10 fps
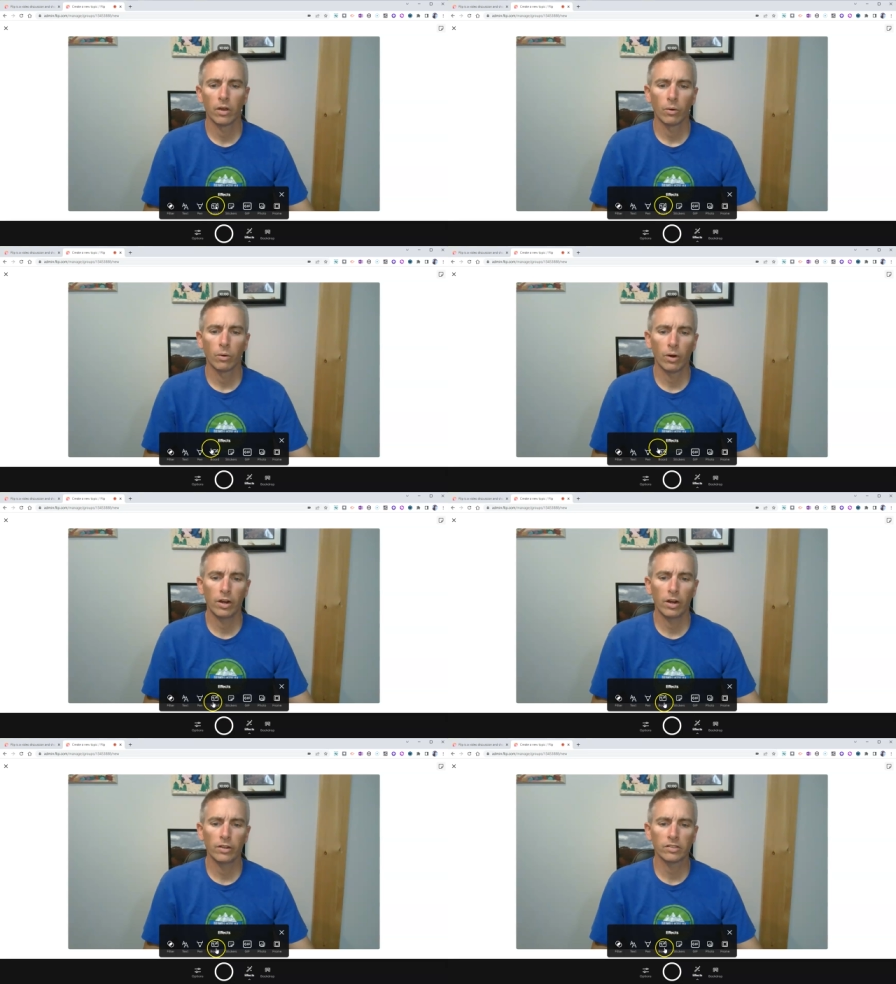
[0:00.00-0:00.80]
where
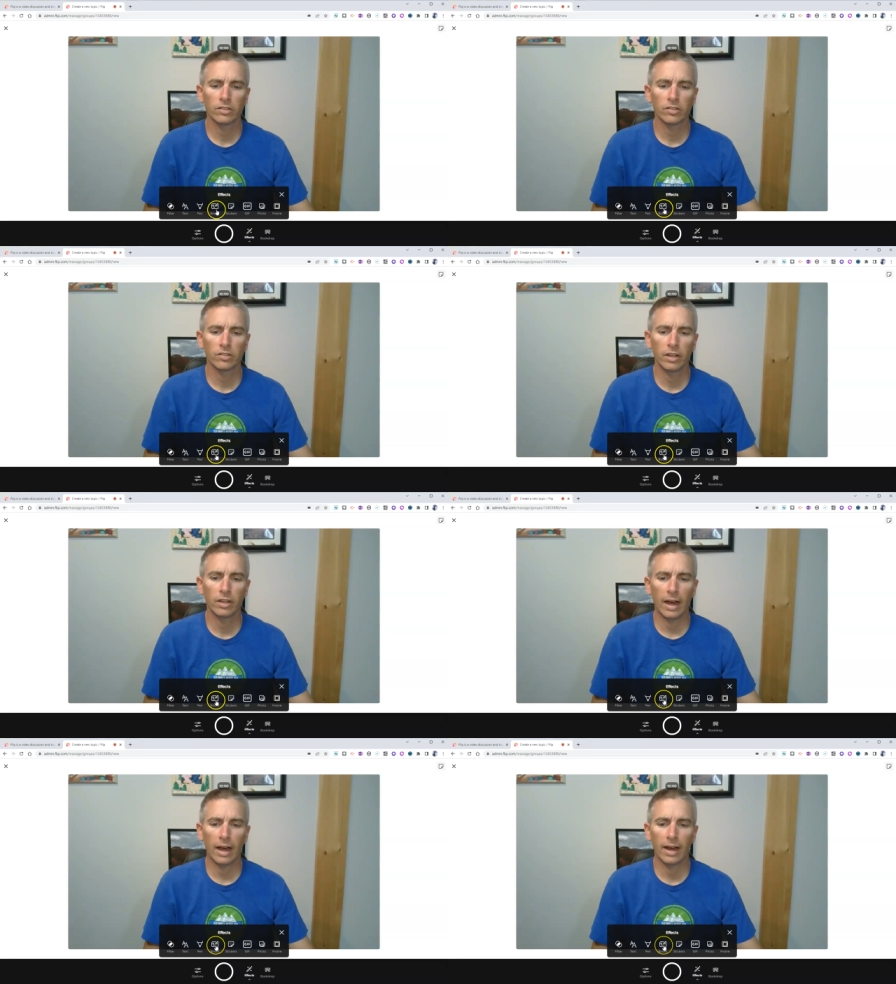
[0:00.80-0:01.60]
you can see
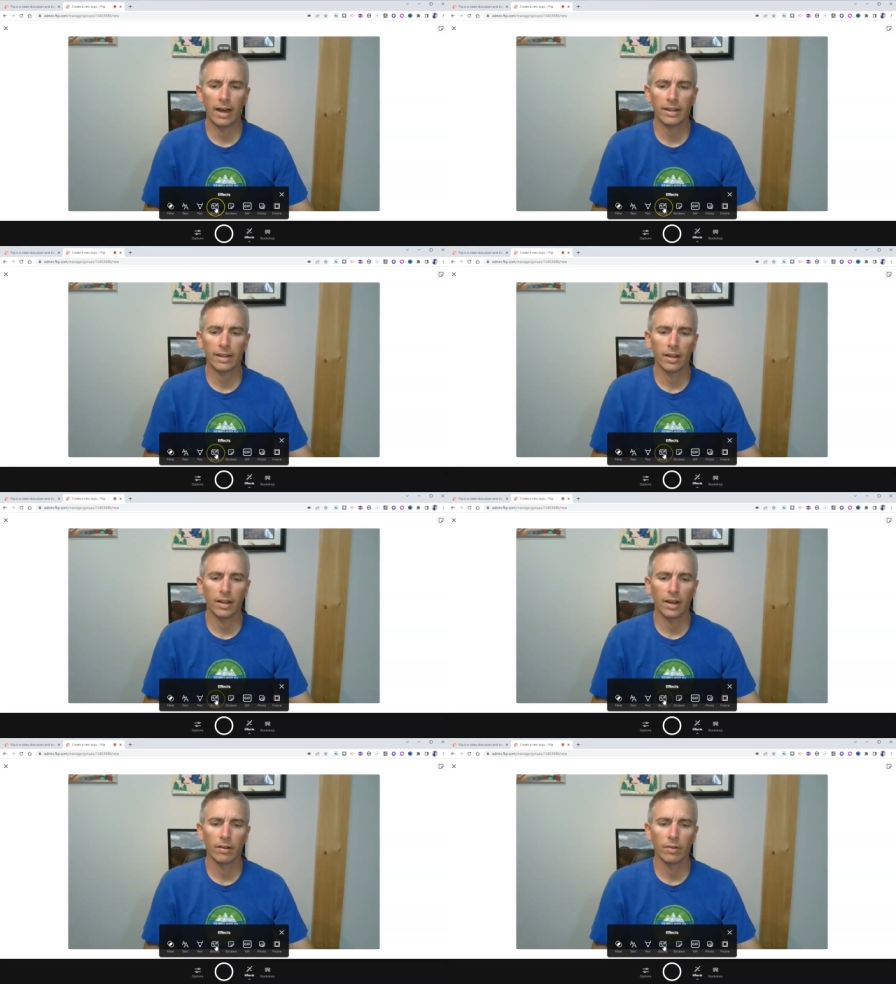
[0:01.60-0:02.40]
I can
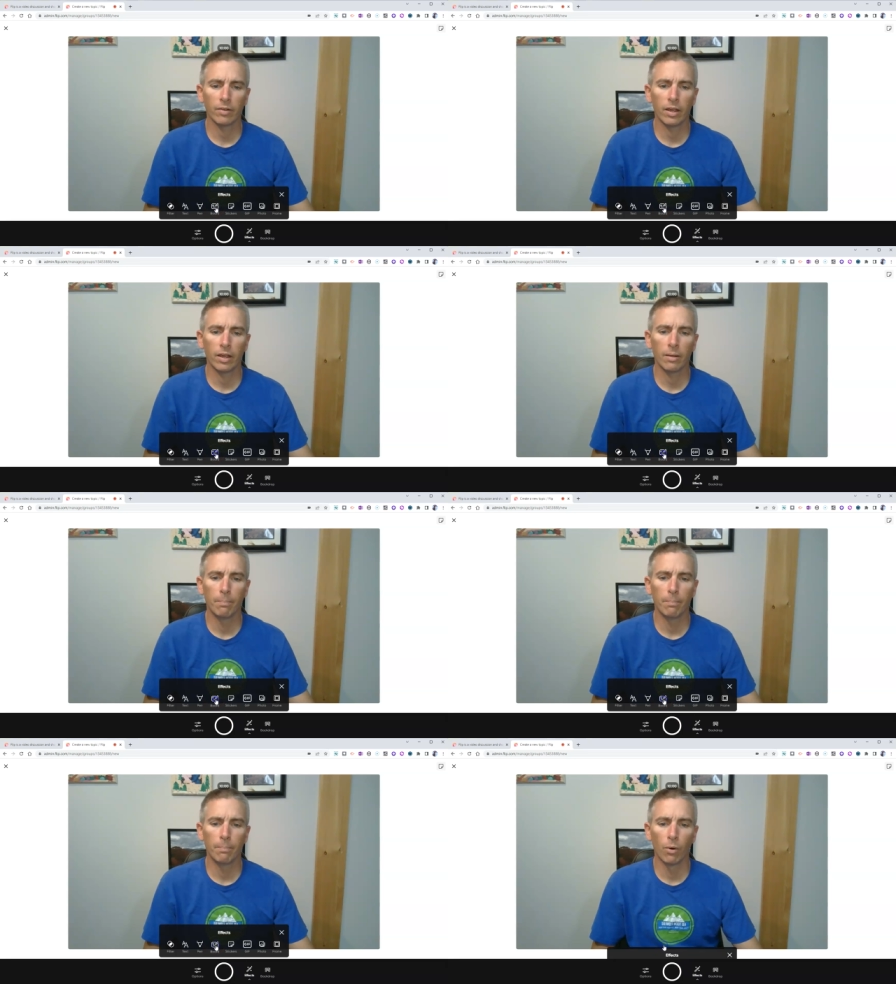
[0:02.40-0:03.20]
have a
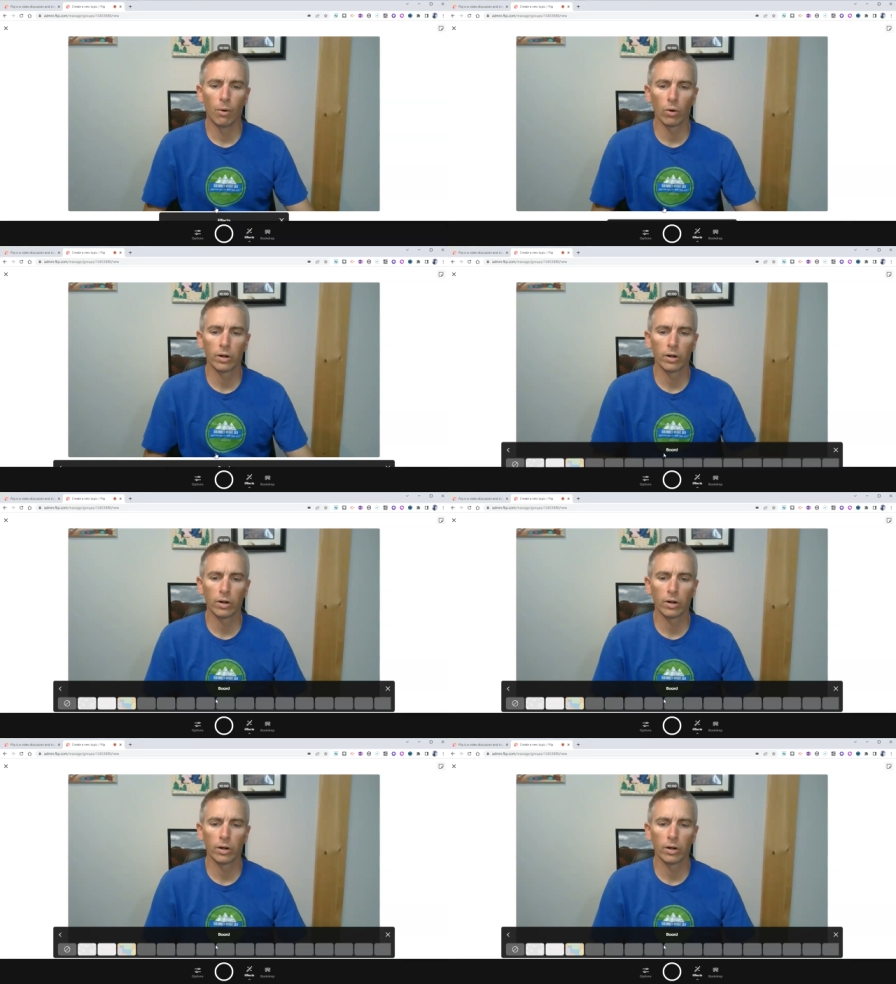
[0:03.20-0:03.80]
board,